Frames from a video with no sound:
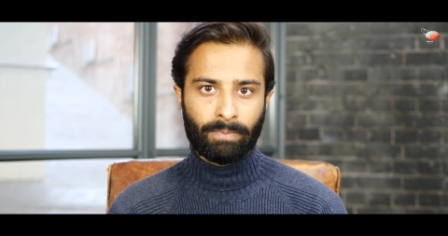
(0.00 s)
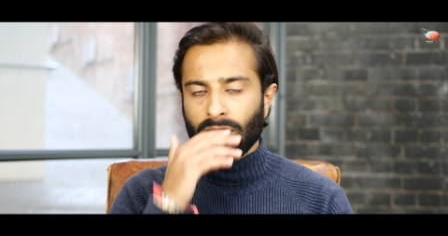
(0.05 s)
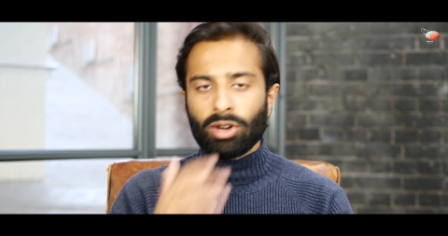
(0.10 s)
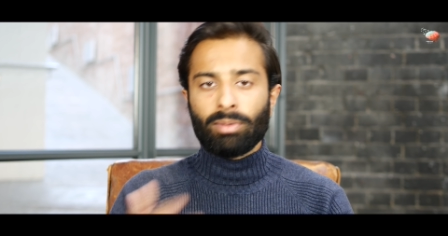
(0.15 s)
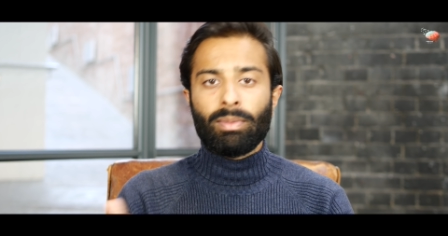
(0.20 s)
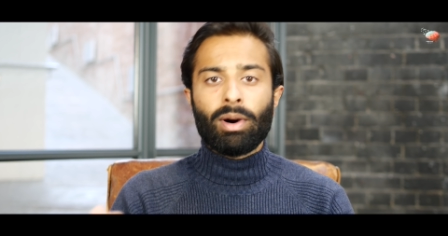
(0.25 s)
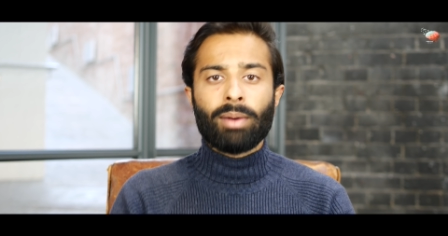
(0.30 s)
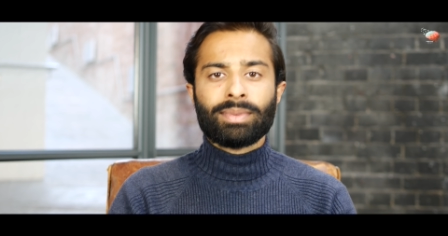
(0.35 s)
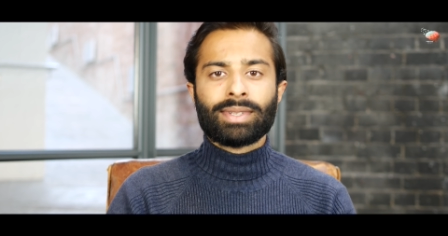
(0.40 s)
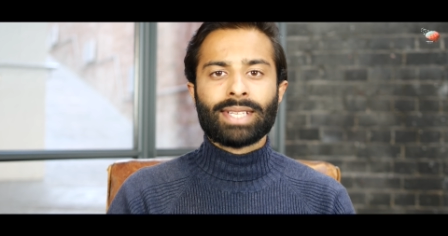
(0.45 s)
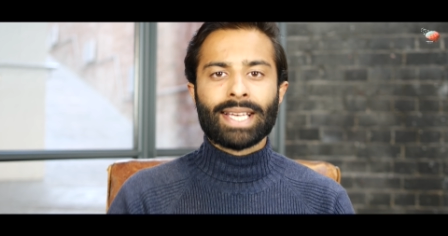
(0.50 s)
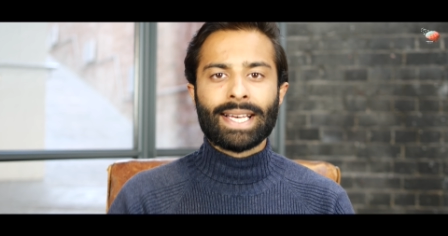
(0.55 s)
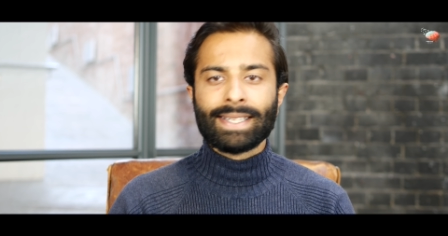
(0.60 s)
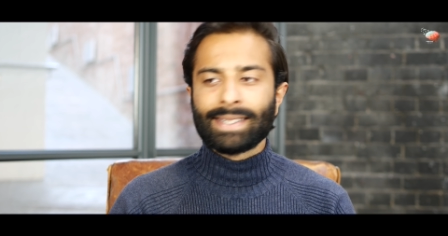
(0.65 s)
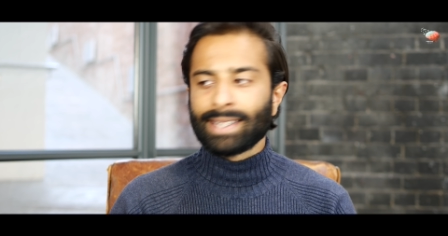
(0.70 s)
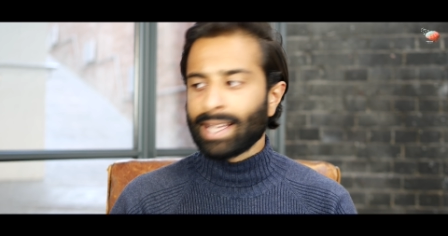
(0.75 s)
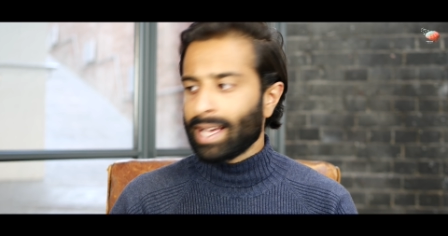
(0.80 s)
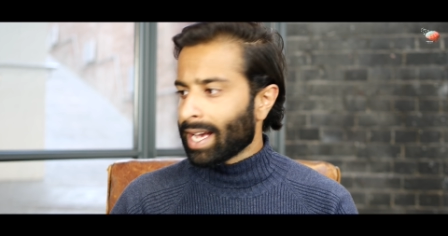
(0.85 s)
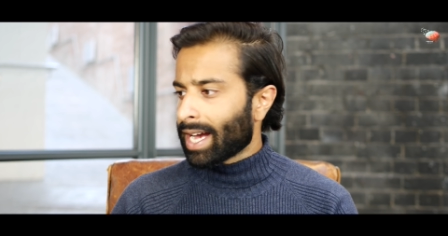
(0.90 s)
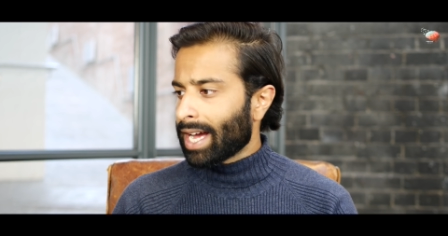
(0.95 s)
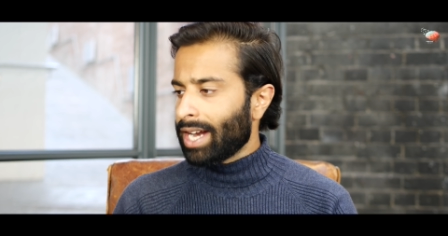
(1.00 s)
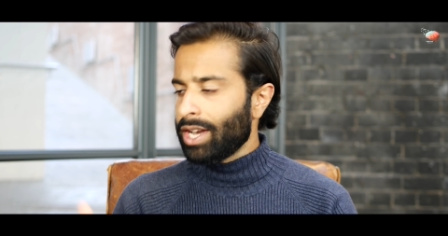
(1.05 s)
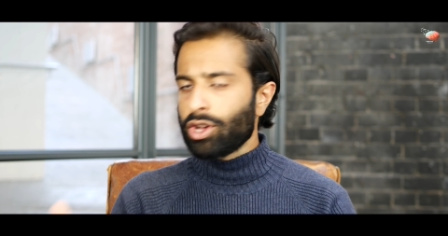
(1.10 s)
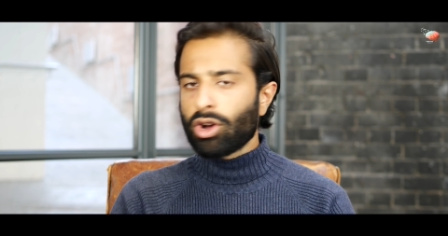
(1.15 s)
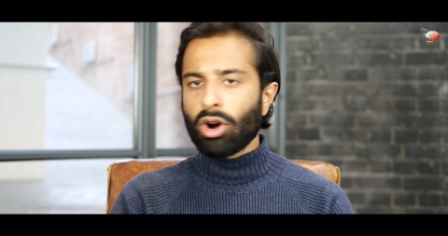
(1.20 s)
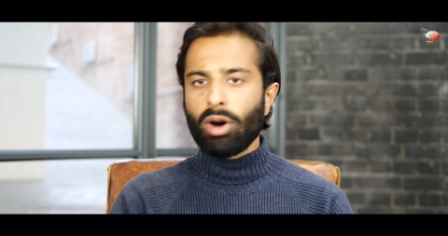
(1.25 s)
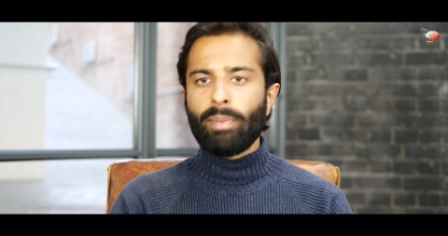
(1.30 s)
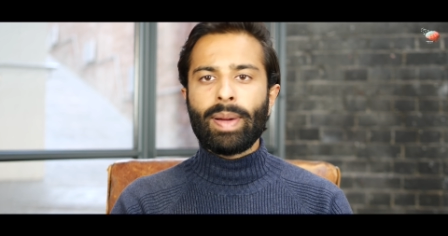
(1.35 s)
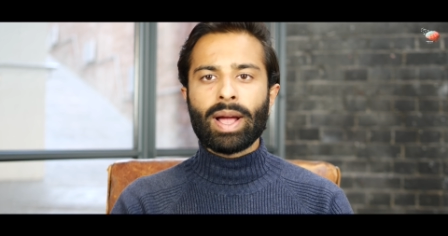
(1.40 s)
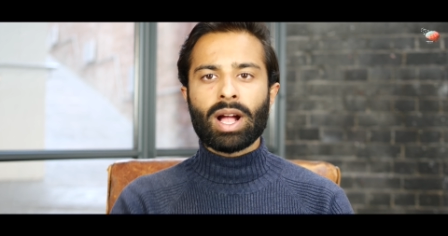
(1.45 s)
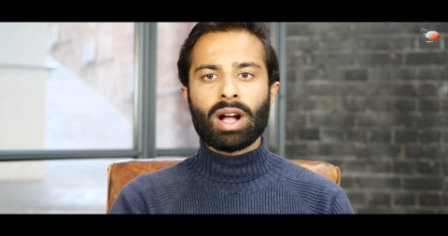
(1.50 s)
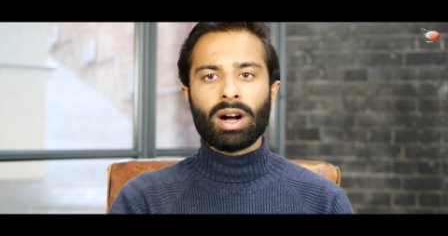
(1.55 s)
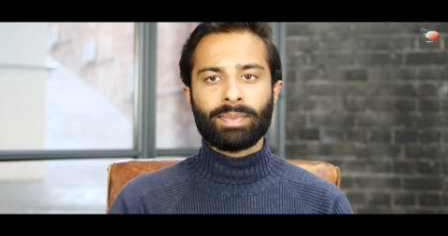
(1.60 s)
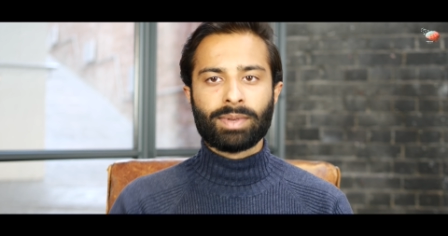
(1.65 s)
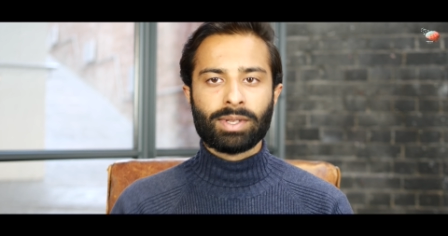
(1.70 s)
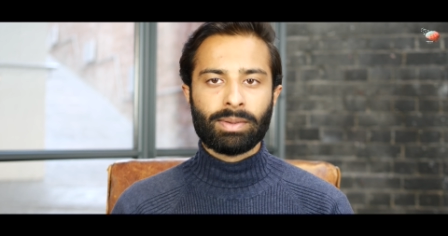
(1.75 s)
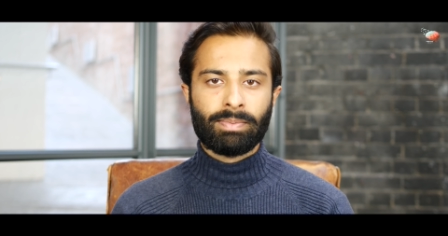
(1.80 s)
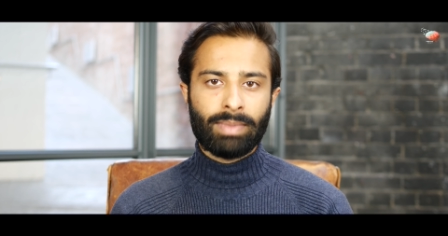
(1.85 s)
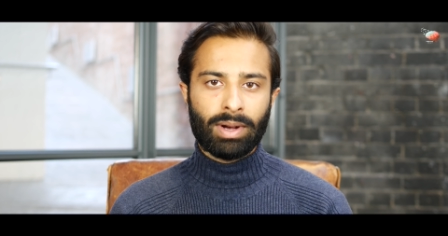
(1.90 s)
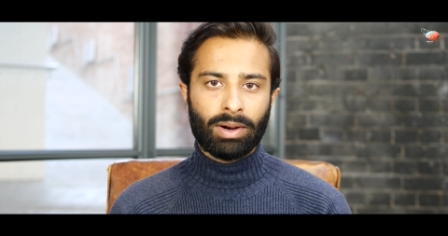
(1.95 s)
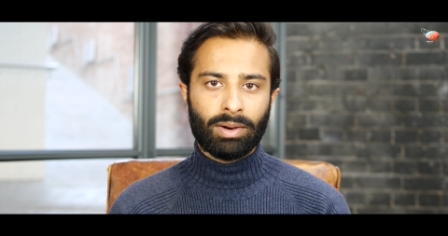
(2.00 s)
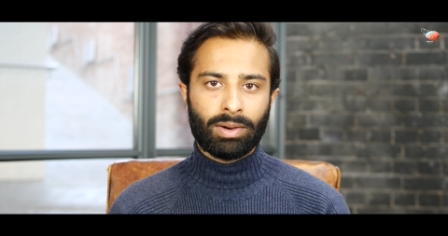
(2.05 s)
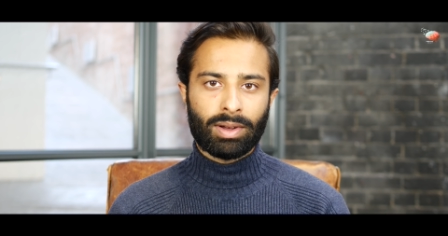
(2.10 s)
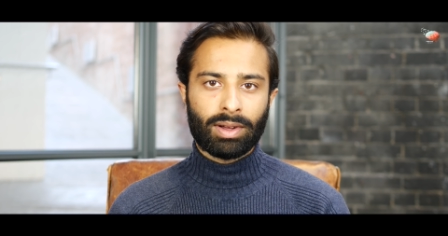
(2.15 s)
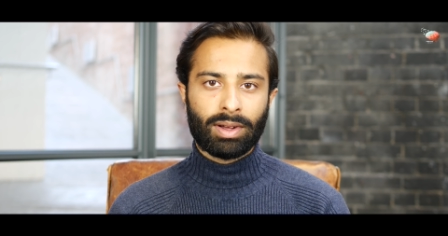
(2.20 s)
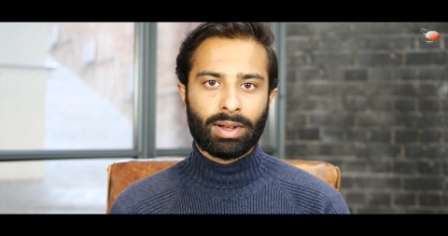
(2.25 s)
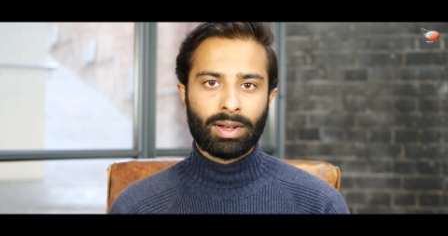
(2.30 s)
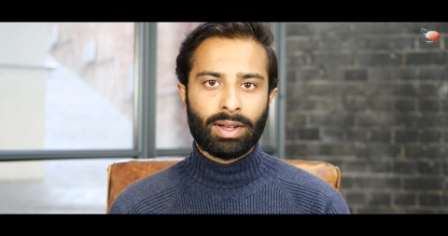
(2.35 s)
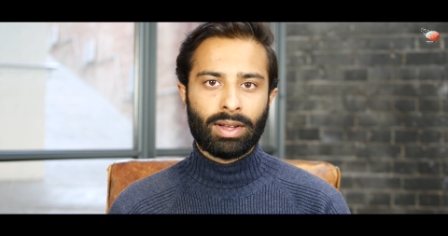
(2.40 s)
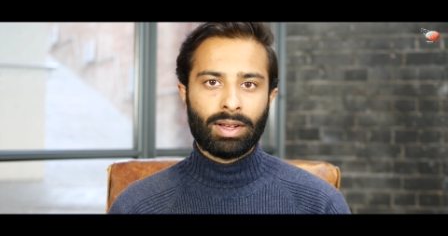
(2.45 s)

Your mom says, Can you go pick up some milk?